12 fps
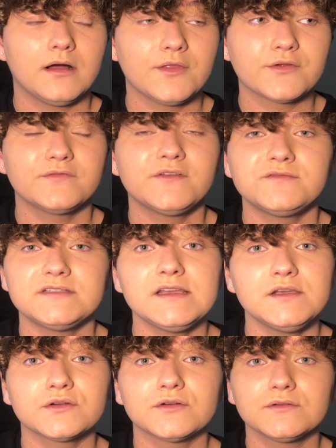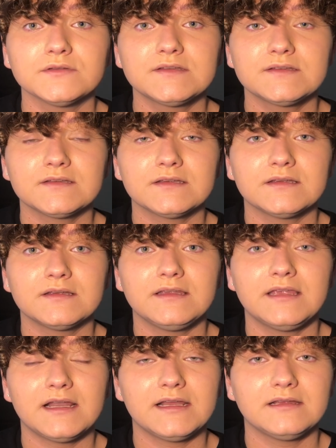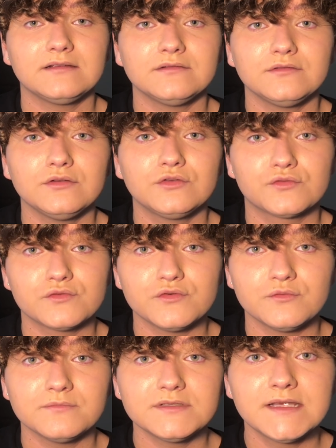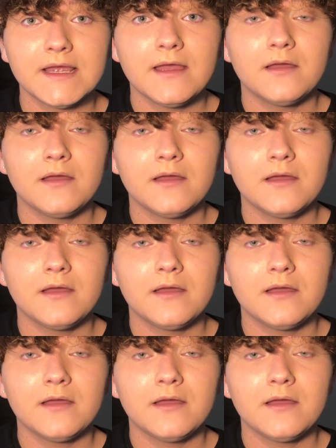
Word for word: other 15 year olds getting groomed